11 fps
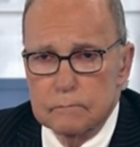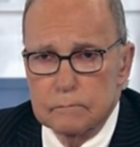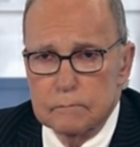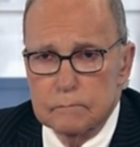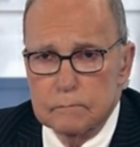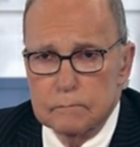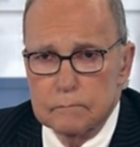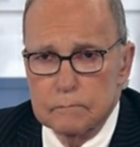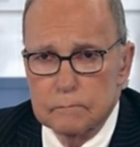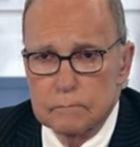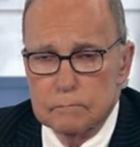
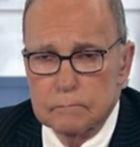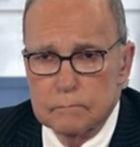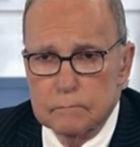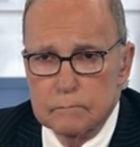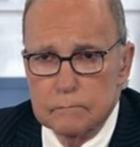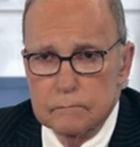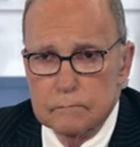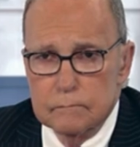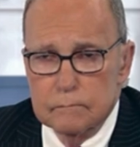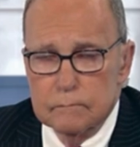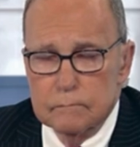
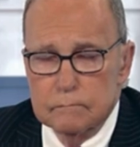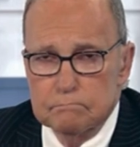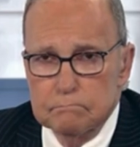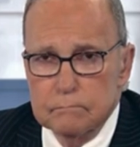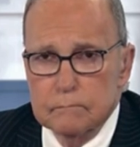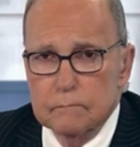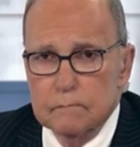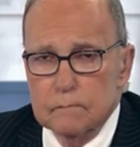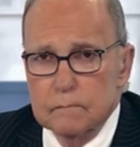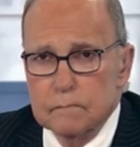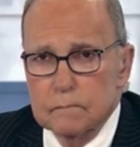
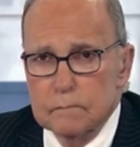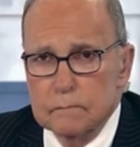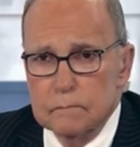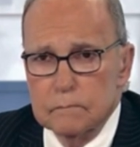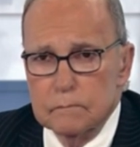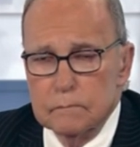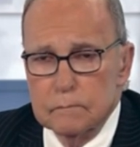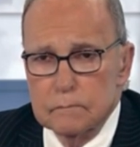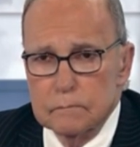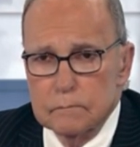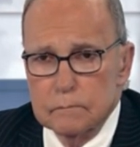
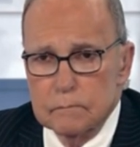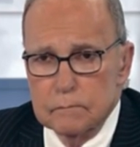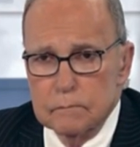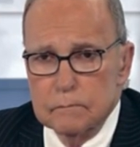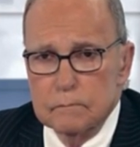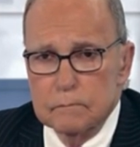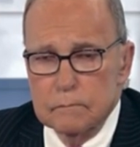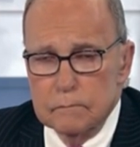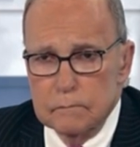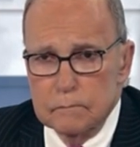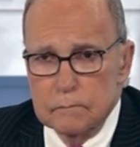
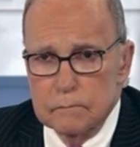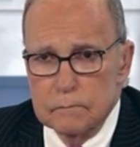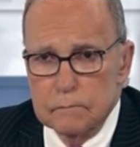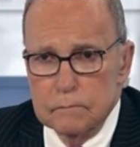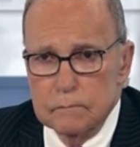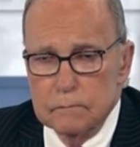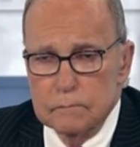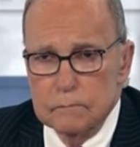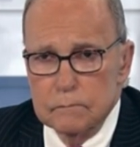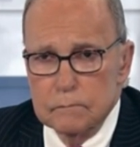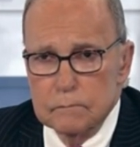
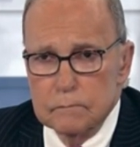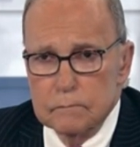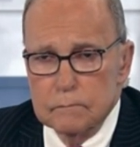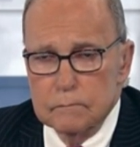This person isn't speaking.